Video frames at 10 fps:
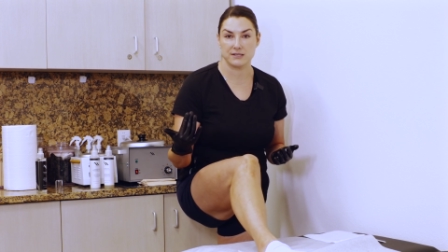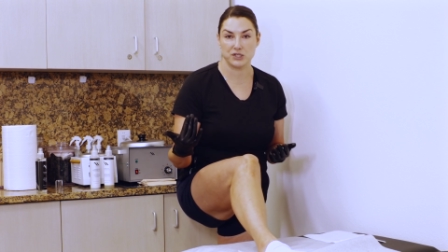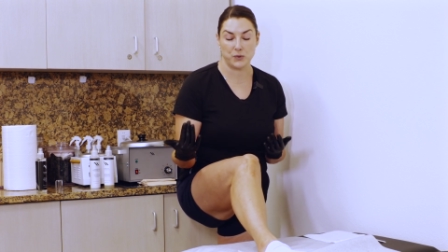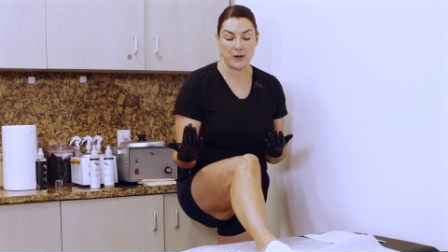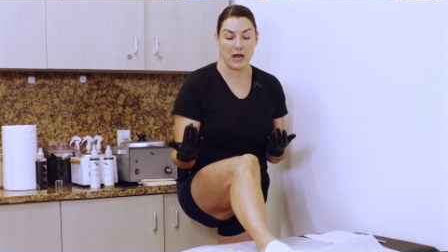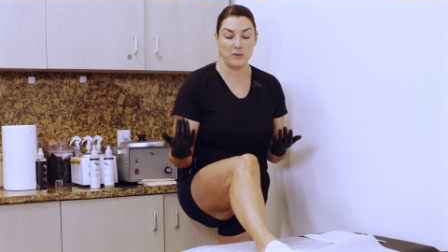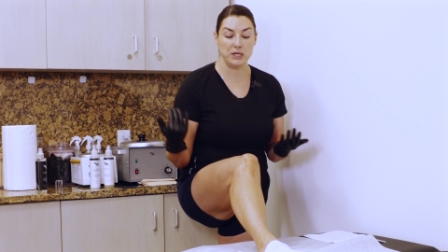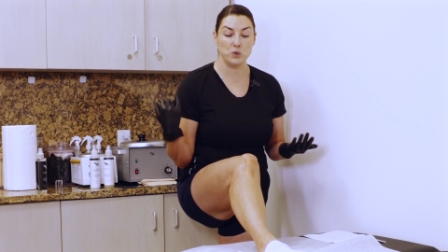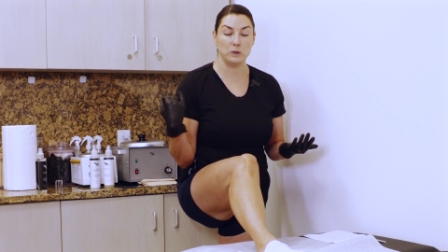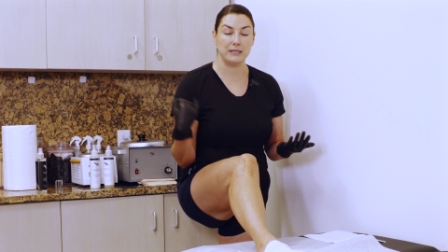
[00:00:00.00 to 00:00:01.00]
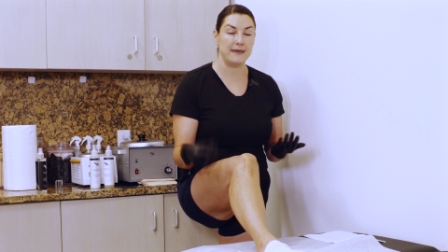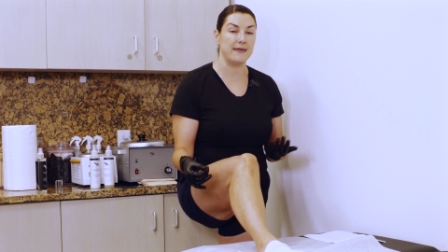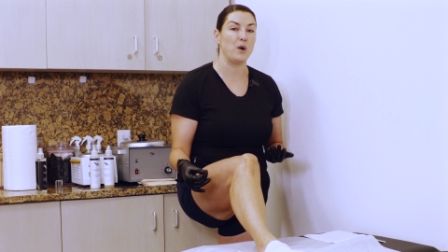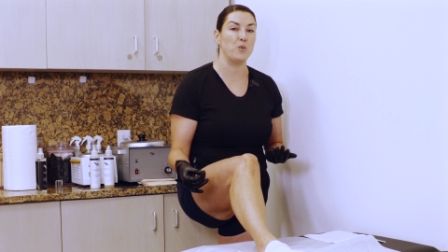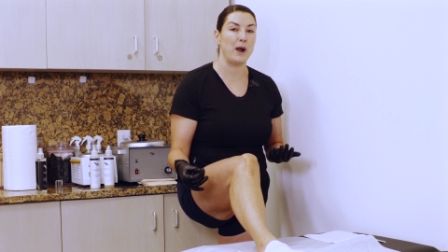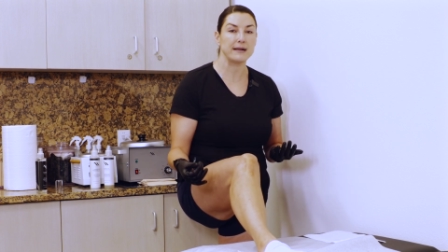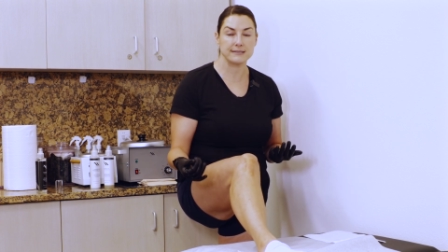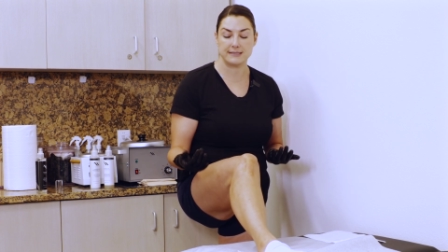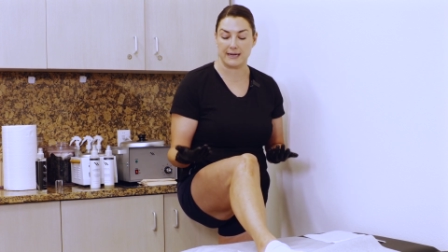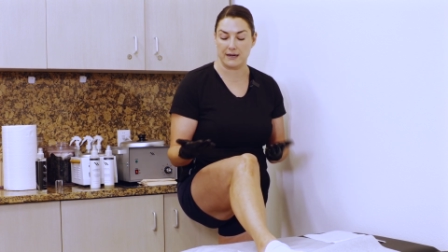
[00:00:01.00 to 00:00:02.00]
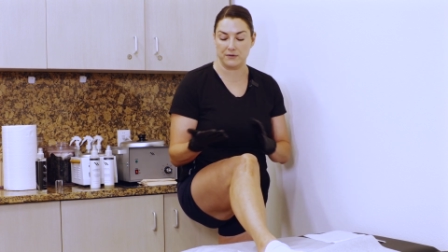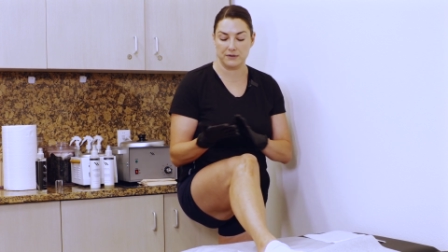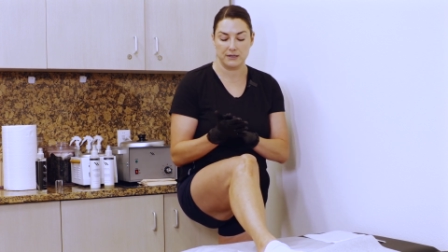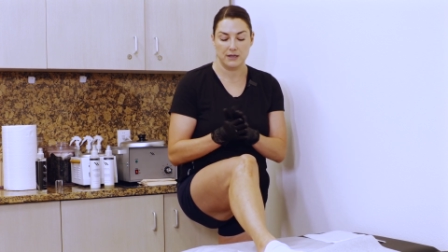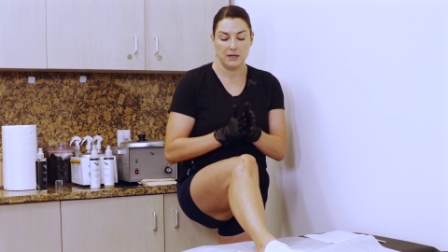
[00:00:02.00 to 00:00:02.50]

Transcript: So now when you lay that wax down,